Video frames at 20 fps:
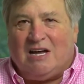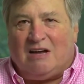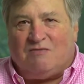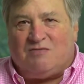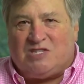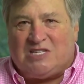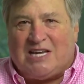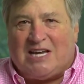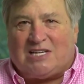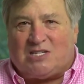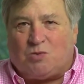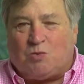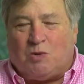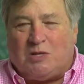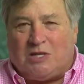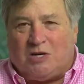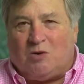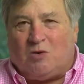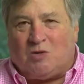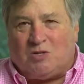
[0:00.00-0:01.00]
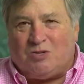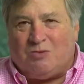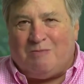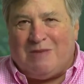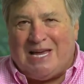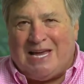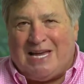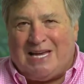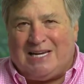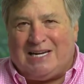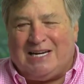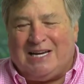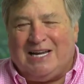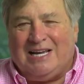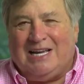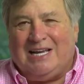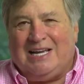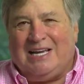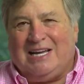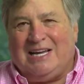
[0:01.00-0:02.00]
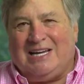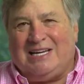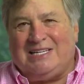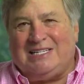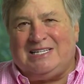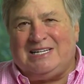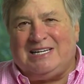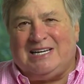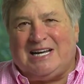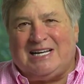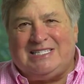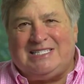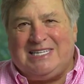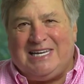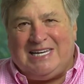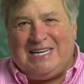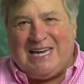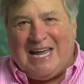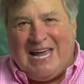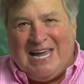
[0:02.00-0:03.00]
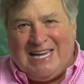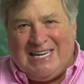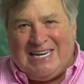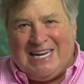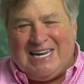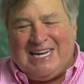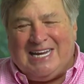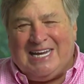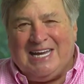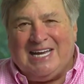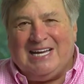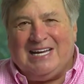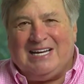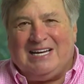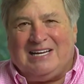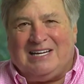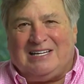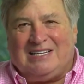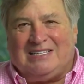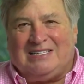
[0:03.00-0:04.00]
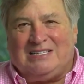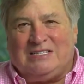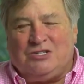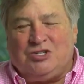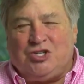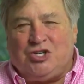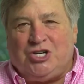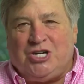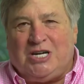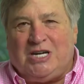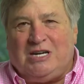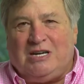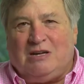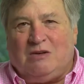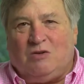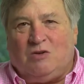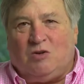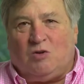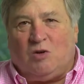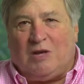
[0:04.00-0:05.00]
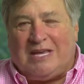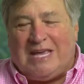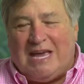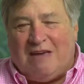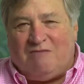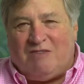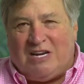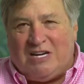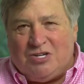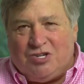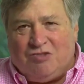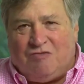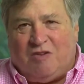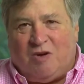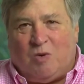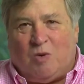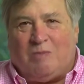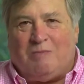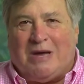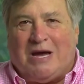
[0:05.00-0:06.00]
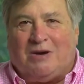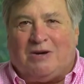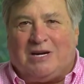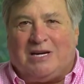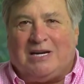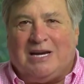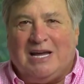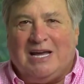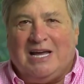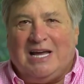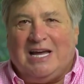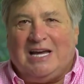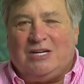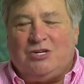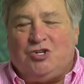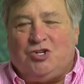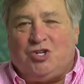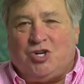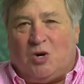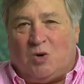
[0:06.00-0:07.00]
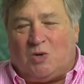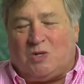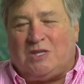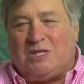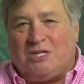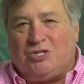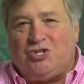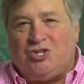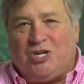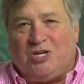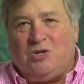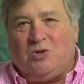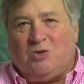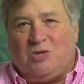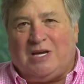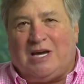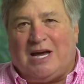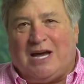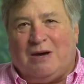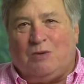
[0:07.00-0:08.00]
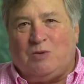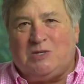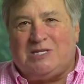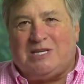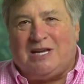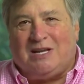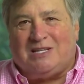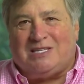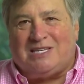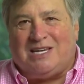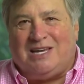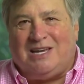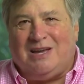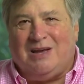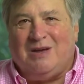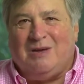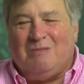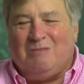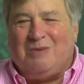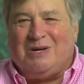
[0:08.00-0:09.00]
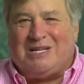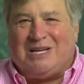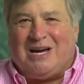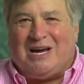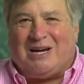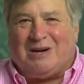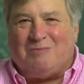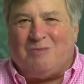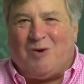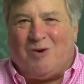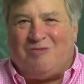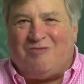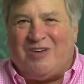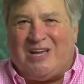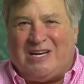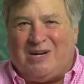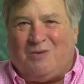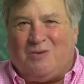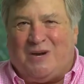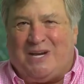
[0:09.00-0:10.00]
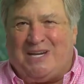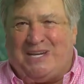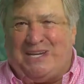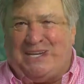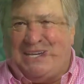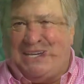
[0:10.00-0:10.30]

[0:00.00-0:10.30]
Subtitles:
of sex with an older man. And in 1980, she gave an interview about it and joked that she knew the guy was guilty, but got him off anyway.